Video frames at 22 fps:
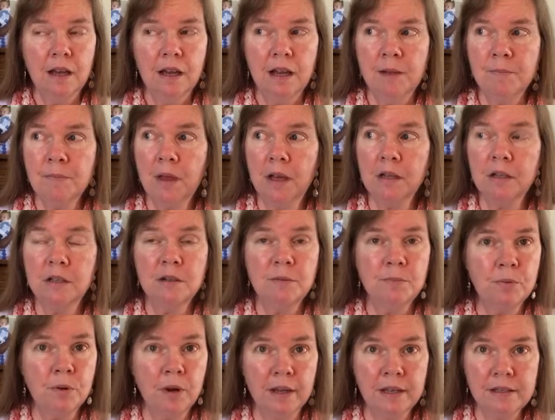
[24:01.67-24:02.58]
I'm not going to
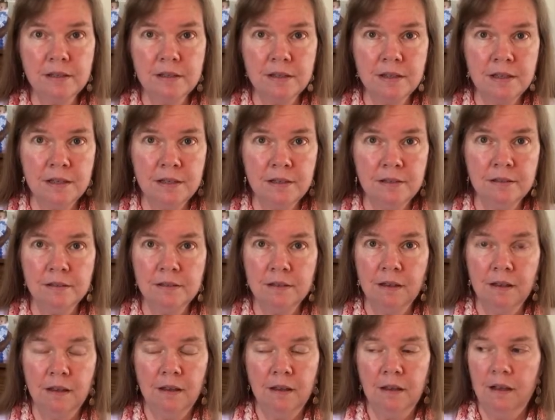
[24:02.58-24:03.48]
price these
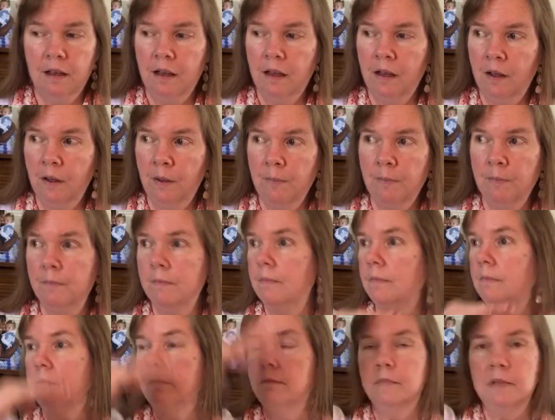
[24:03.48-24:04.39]

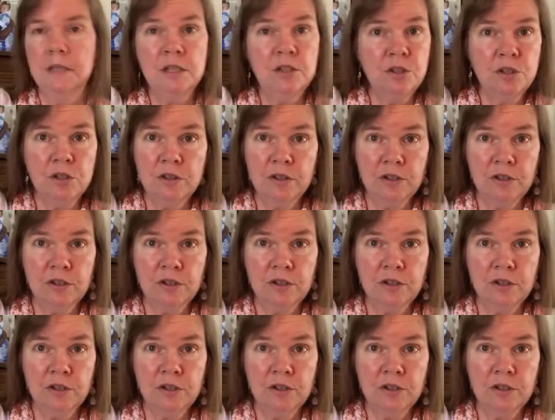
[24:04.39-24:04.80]
into